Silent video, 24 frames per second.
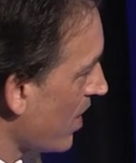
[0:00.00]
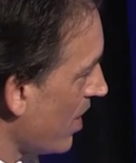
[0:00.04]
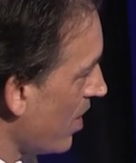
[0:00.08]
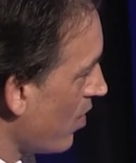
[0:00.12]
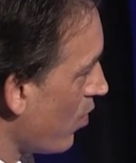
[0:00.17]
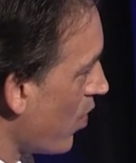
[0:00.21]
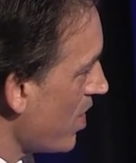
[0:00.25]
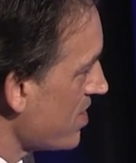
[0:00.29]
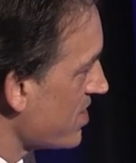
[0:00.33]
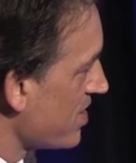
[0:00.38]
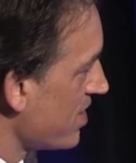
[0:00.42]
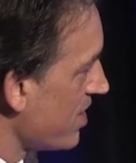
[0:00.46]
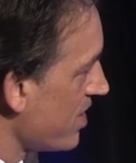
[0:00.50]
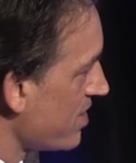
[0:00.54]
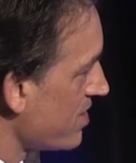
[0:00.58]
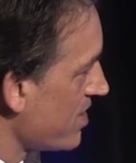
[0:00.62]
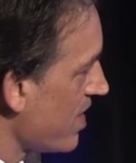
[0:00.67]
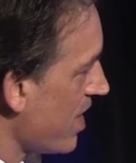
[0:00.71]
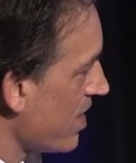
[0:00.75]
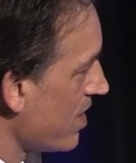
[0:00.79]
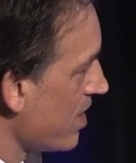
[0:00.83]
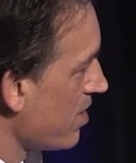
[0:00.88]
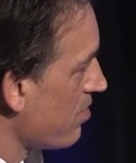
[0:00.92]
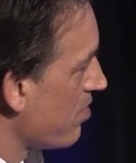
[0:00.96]
It wasn't
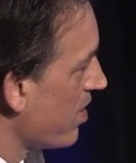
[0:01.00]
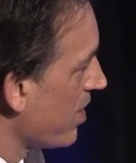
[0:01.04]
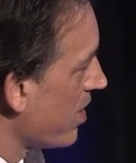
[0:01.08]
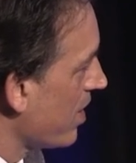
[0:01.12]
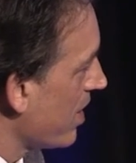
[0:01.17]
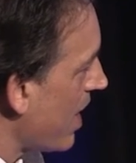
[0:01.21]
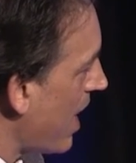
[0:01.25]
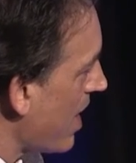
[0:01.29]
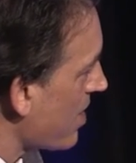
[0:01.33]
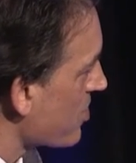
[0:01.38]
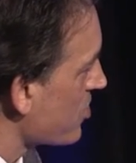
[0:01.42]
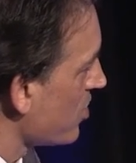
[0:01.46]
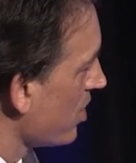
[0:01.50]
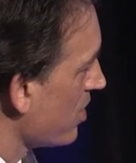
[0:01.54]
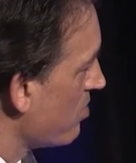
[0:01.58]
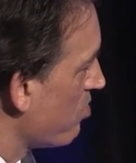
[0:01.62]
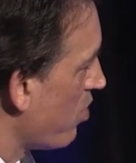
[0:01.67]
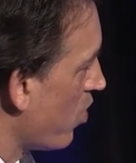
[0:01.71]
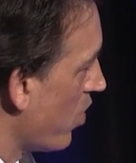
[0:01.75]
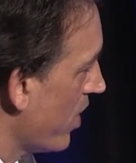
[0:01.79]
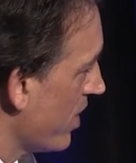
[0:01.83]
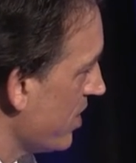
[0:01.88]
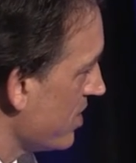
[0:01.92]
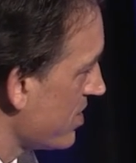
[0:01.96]
intended, but it actually
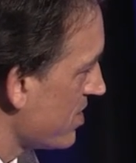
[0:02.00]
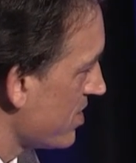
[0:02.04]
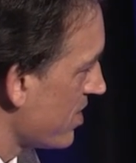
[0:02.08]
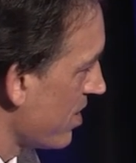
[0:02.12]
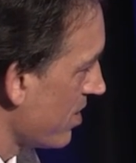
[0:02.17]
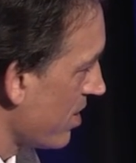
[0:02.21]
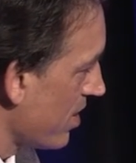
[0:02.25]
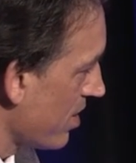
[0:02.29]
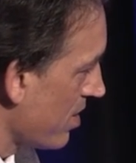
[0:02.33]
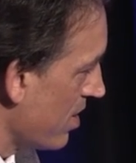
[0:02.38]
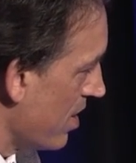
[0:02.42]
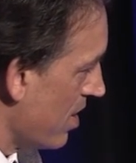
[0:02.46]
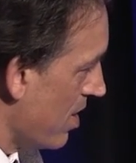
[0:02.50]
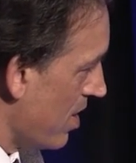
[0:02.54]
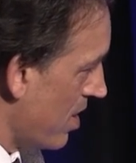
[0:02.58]
points to the